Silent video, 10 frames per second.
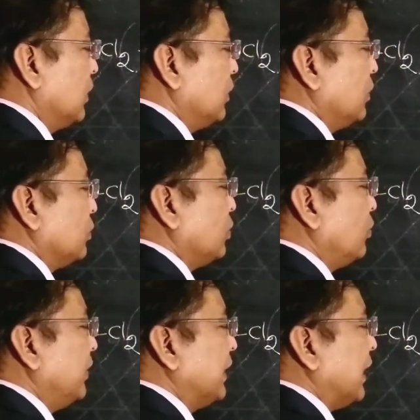so we
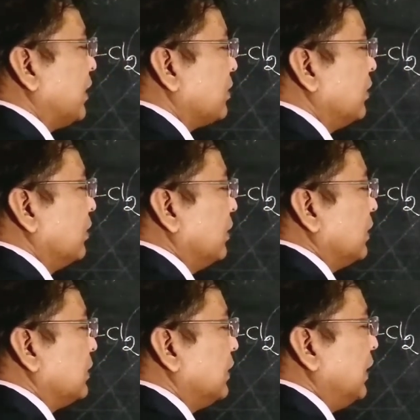get
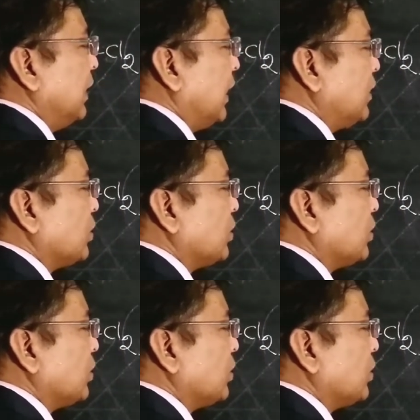CH,